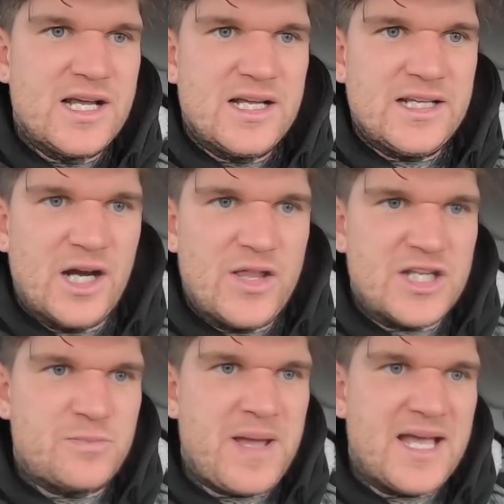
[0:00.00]
you know,
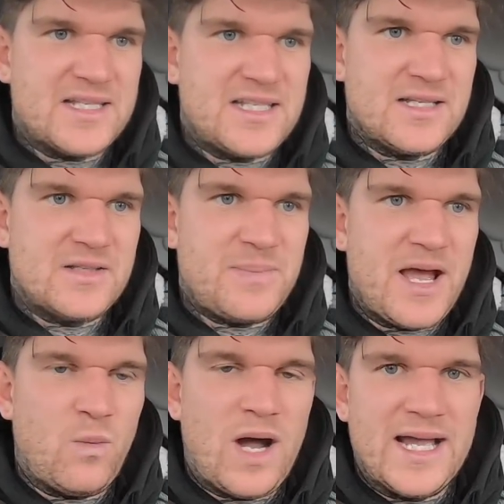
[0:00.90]
there's
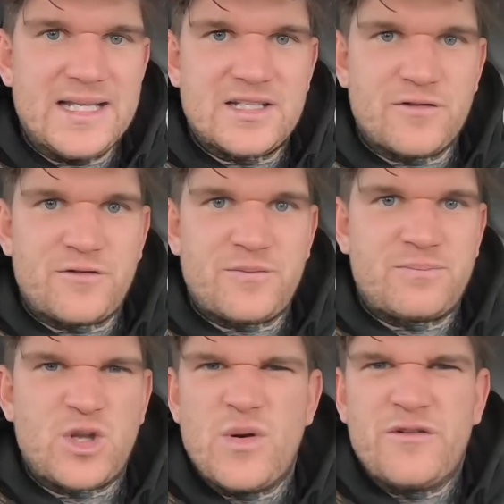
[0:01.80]
better ways of
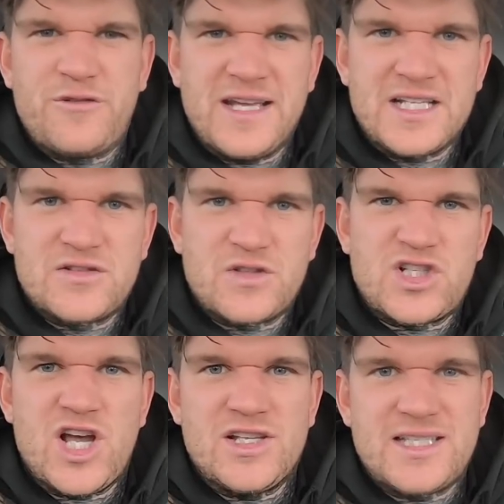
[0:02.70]
doing things for
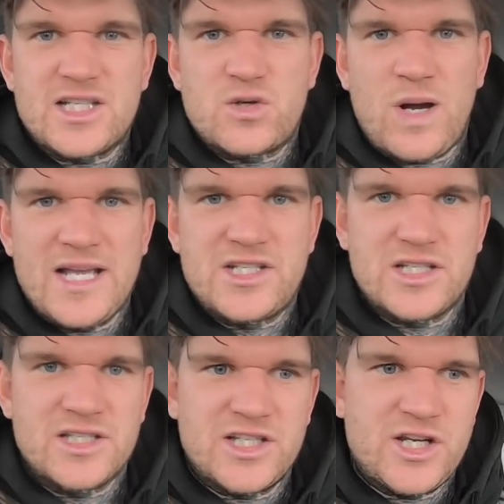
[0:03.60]
certain
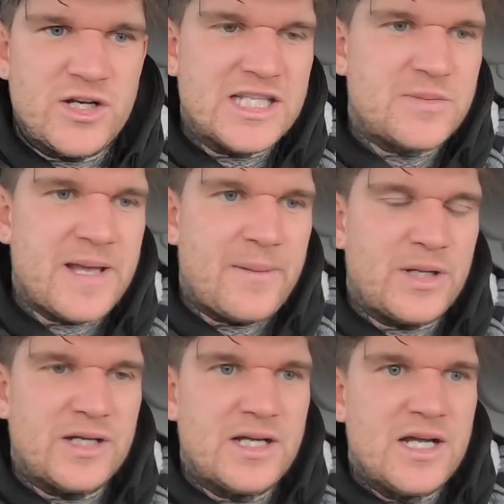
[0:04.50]
situations, and you need to be able to